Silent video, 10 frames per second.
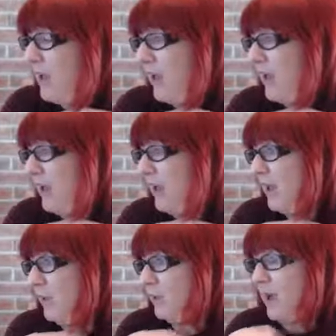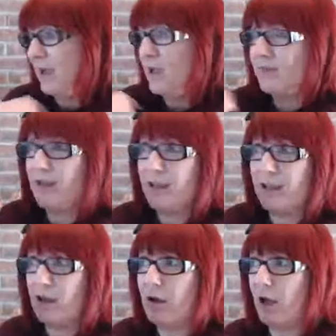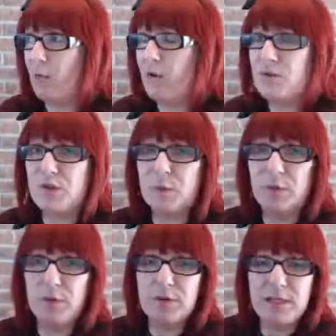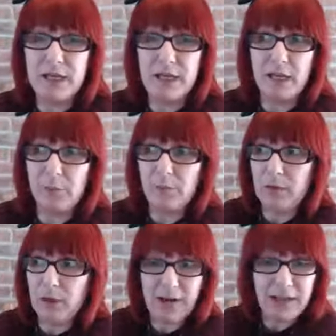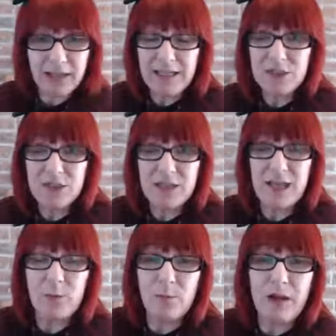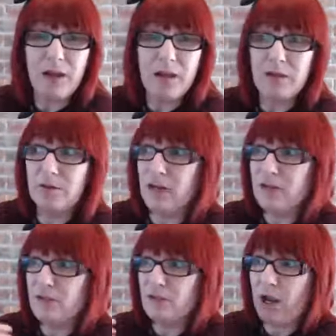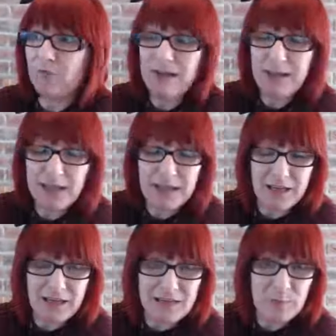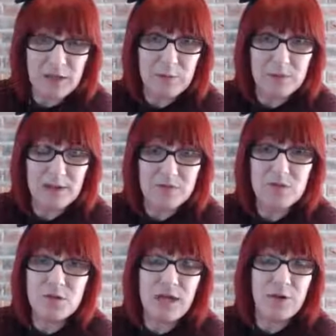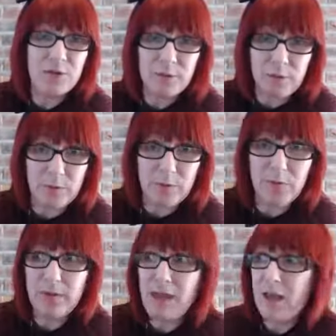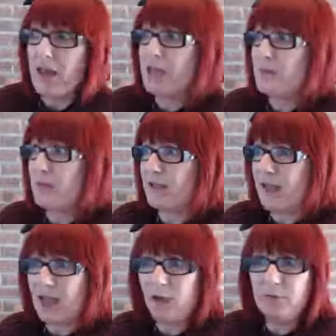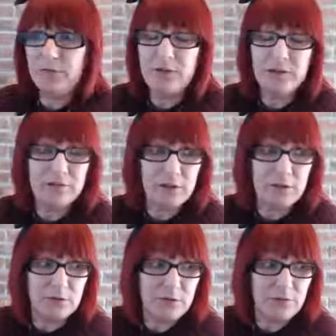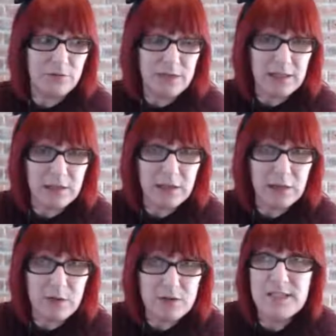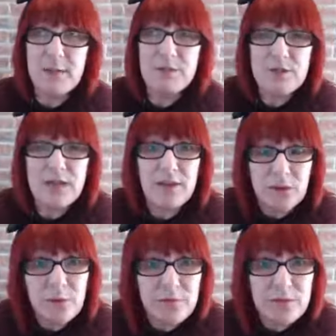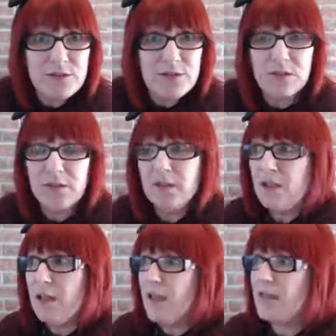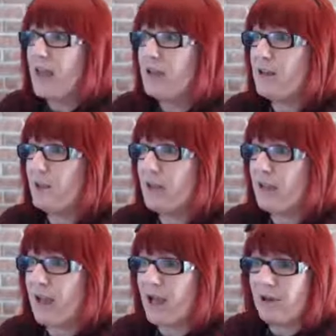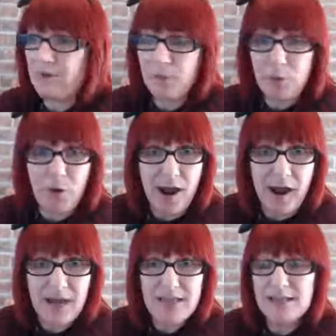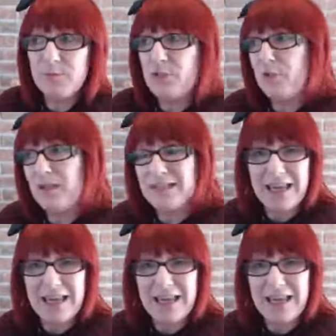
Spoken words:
I have like a once a month team recognition night where, you know, I recognize people that have stood out throughout the month as being helpful, you know, they've really stepped outside the comfort zone. Then we have a prize, then we do